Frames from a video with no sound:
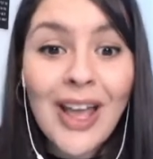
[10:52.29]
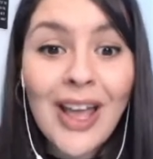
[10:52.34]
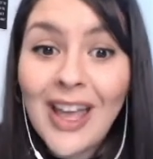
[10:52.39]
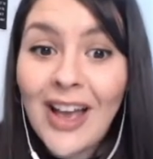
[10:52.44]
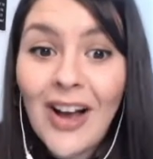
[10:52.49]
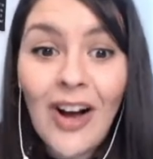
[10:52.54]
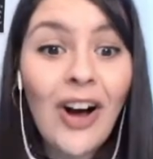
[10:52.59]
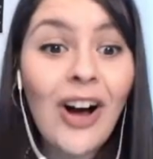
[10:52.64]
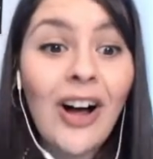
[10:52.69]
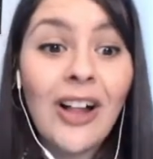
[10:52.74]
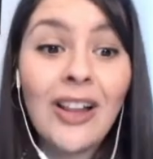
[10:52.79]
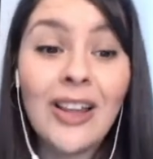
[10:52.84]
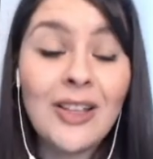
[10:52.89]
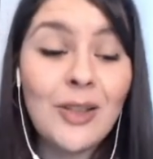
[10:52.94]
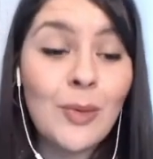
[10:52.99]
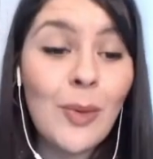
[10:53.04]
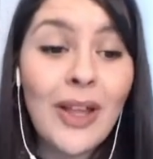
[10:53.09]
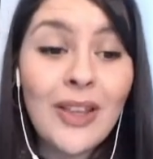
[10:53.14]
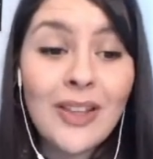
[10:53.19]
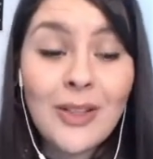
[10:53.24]
it all
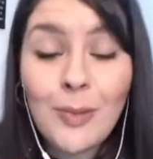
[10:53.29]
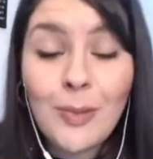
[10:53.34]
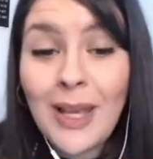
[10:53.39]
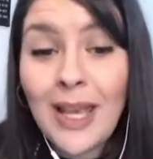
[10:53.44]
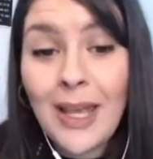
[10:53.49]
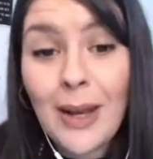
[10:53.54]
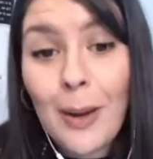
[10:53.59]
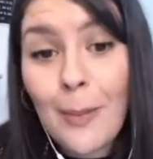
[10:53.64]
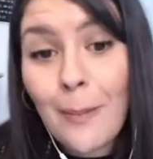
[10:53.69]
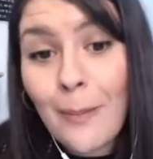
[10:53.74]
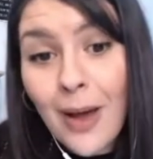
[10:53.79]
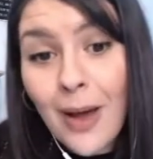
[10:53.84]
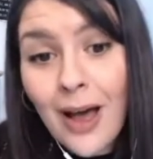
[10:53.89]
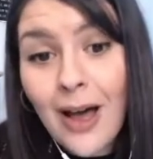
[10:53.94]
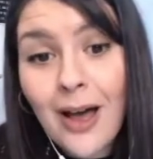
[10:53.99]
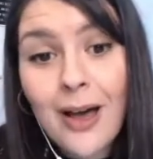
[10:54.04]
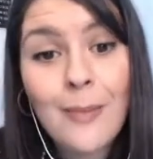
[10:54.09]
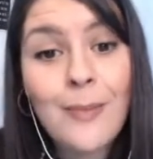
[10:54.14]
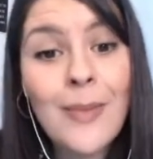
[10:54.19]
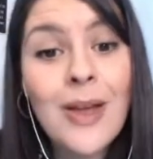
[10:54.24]
as well as being a
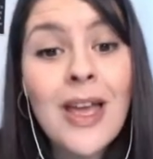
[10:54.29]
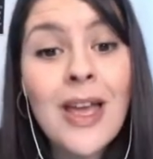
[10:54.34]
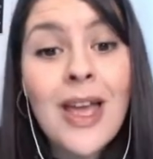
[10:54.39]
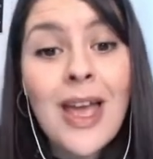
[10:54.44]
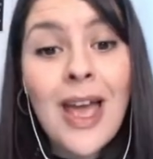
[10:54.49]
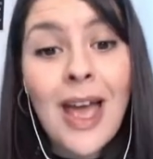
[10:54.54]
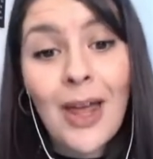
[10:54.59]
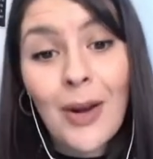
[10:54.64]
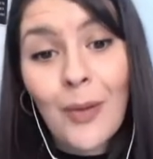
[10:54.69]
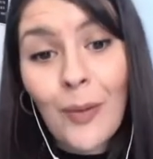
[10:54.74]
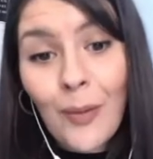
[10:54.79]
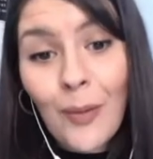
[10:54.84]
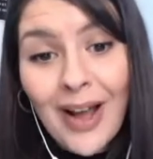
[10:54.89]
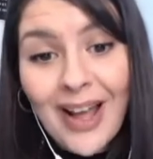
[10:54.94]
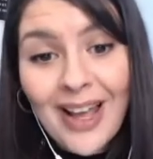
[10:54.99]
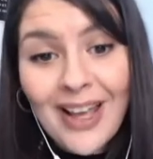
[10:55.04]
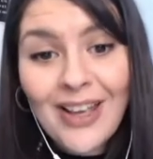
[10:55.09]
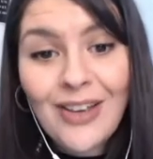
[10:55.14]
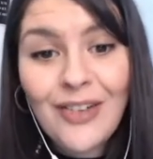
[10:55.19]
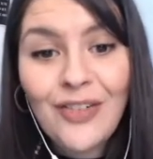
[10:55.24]
mom and a
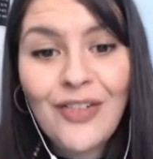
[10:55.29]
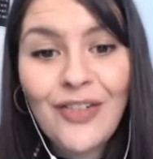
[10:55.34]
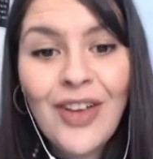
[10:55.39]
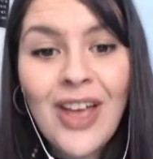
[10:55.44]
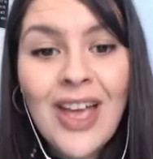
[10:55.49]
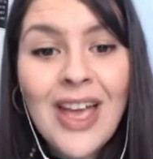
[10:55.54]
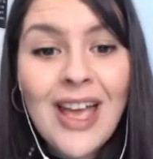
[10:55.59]
wife